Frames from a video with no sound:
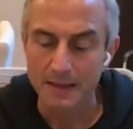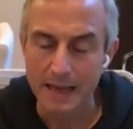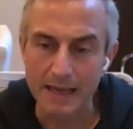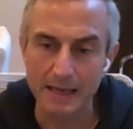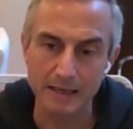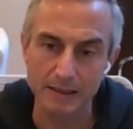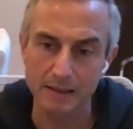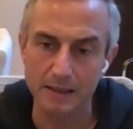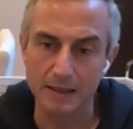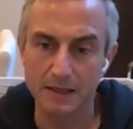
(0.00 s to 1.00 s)
And
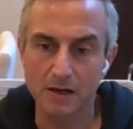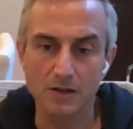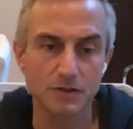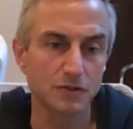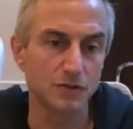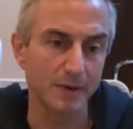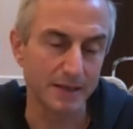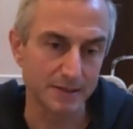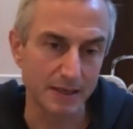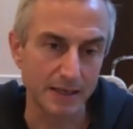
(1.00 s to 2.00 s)
it causes you
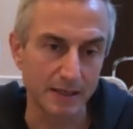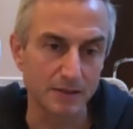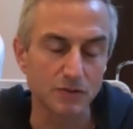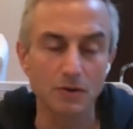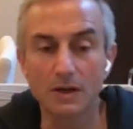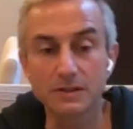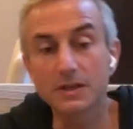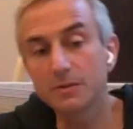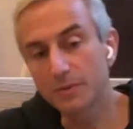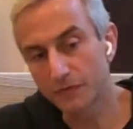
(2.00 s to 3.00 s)
anxiety. So I'll tell
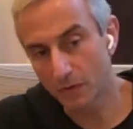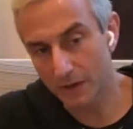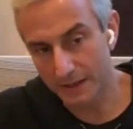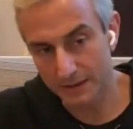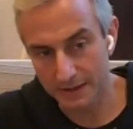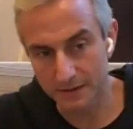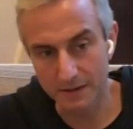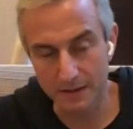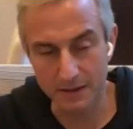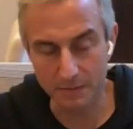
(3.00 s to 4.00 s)
you, before I did
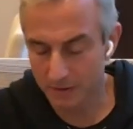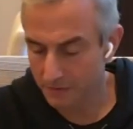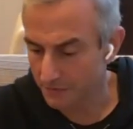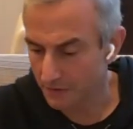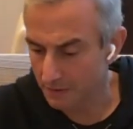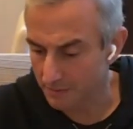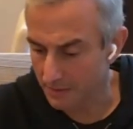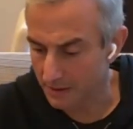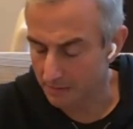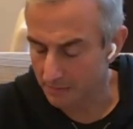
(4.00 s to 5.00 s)
the thing with the phone in
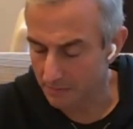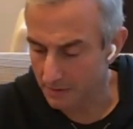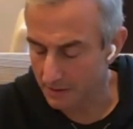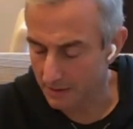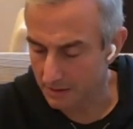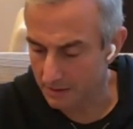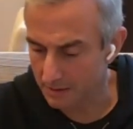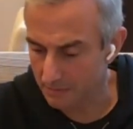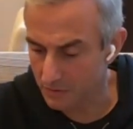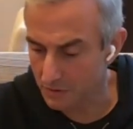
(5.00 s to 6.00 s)
my
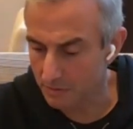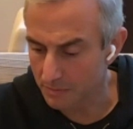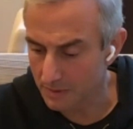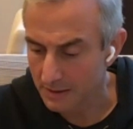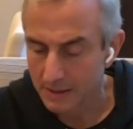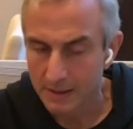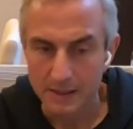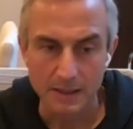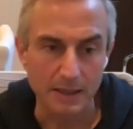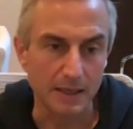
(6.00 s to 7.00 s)
room,
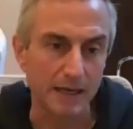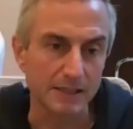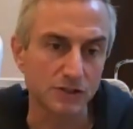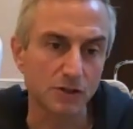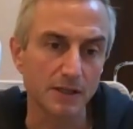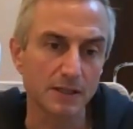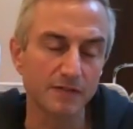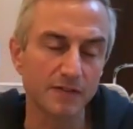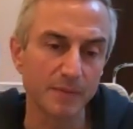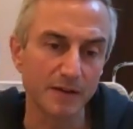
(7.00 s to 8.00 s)
I started
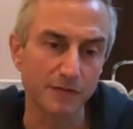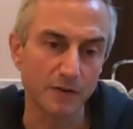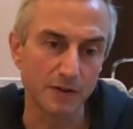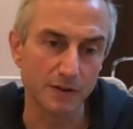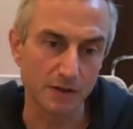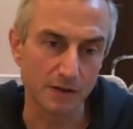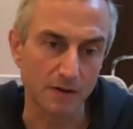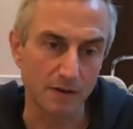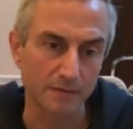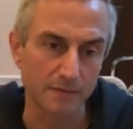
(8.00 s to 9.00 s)
leaving my phone in the car.